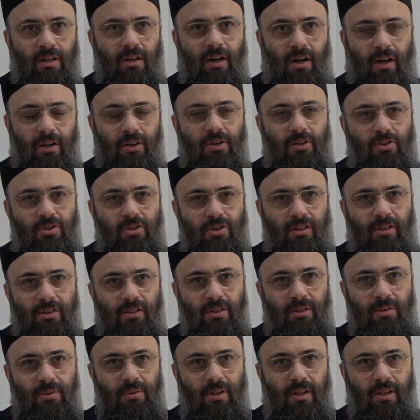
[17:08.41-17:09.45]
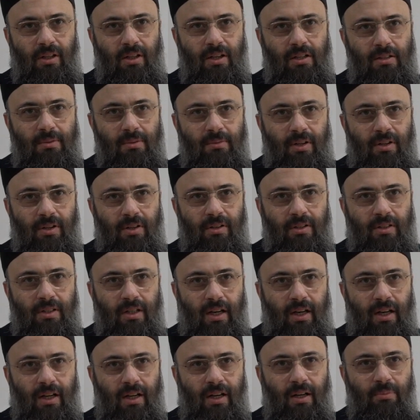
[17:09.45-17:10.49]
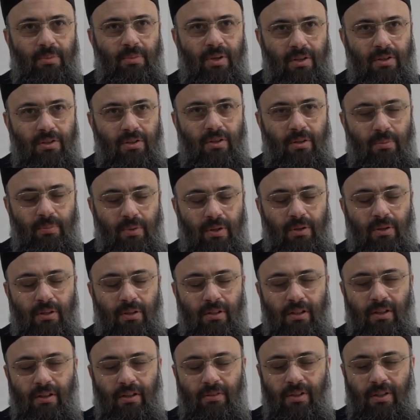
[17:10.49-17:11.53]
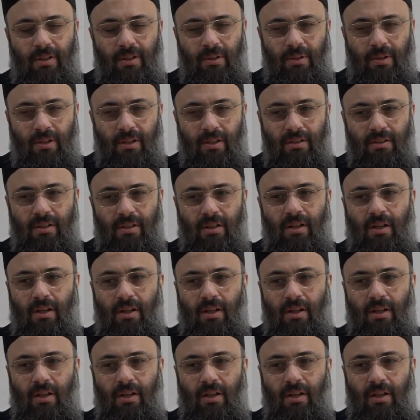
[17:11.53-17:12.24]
on your journey to Allah subhanahu wa ta'ala, because your beholding of the Lord